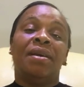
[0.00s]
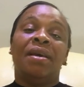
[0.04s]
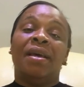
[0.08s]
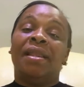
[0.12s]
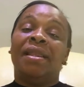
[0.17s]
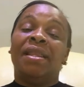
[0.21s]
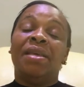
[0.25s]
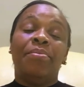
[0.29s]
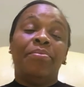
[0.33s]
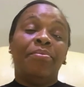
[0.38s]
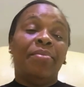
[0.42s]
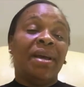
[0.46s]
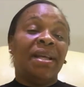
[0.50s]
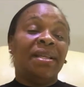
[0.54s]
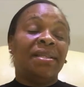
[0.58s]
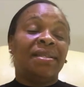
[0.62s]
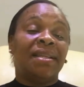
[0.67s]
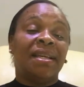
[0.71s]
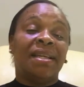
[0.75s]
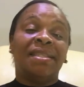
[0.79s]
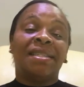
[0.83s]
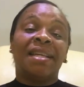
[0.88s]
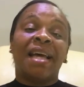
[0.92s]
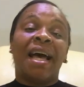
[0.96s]
The
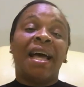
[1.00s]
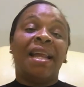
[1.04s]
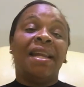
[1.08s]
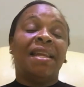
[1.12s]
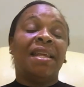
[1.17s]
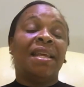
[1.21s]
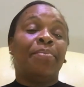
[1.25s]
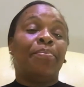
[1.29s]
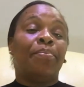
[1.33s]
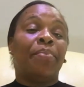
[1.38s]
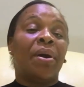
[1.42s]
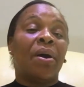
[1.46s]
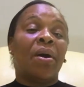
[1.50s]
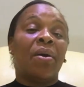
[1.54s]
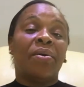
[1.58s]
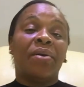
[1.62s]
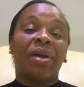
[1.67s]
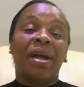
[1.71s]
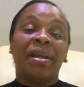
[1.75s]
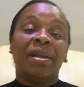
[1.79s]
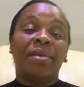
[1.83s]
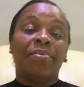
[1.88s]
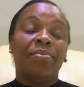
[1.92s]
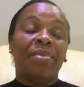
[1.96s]
message and the power
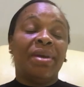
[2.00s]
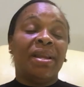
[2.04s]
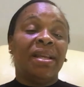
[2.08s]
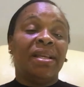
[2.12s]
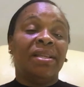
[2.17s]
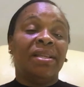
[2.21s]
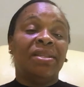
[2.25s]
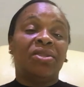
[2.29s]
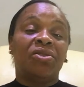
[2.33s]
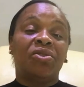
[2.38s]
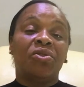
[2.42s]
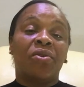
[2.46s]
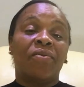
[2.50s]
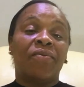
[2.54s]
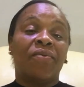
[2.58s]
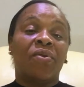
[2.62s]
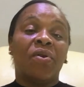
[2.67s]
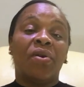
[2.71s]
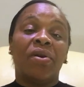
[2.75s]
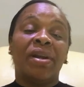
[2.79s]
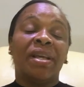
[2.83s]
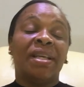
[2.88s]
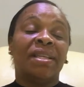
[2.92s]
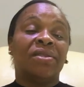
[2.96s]
and the ministry of
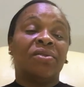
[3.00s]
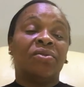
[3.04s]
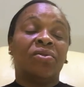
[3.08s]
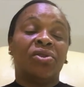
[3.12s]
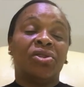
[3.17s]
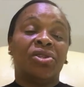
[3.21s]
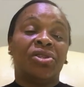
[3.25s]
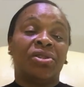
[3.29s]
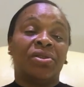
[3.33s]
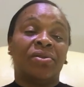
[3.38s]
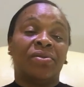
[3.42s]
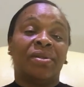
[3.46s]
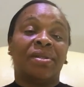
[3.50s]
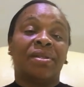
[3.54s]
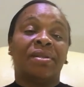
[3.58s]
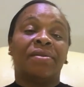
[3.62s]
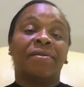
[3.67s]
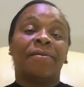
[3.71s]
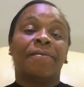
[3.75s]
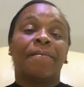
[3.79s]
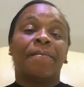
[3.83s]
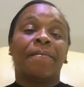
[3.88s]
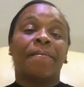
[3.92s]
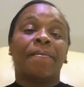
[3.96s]
God is not short.
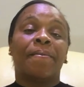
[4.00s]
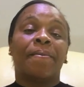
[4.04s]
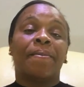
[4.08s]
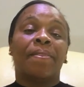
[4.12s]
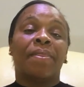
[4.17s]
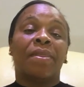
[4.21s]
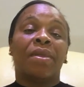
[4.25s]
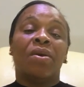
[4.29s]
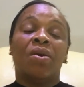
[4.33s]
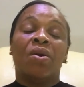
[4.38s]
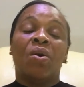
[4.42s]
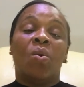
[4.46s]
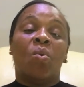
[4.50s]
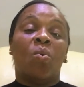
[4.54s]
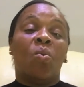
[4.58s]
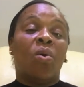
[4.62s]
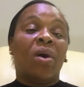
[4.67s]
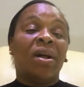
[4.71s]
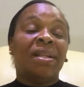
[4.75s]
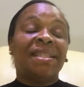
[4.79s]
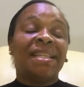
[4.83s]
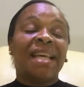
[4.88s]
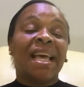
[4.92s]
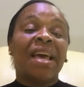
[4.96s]

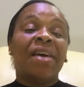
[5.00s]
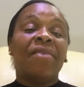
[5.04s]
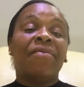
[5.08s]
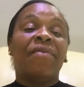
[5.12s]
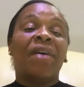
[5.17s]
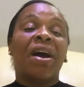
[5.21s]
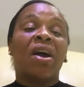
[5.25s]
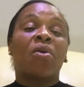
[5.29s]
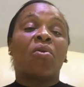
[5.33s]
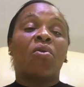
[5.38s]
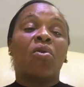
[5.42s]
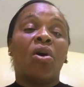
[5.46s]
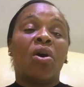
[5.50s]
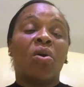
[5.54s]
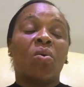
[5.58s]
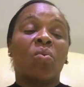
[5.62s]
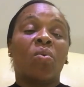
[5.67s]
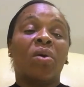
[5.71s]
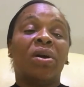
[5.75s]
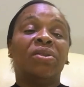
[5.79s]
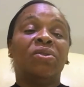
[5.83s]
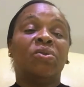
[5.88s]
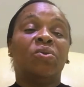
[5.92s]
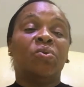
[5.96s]
Whatever God
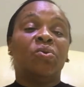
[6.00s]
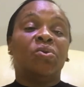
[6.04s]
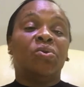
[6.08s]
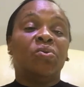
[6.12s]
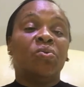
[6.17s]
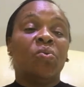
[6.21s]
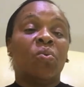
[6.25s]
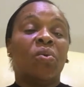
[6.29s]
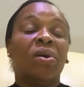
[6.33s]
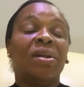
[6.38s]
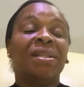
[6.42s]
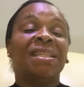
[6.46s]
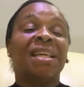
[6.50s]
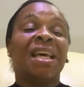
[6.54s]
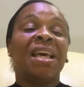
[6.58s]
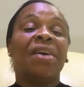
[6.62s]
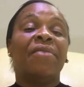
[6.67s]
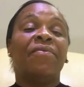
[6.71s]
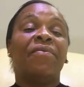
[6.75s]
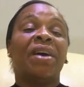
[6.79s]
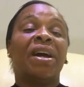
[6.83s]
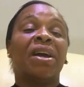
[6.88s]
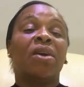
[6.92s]
wants to do, whatever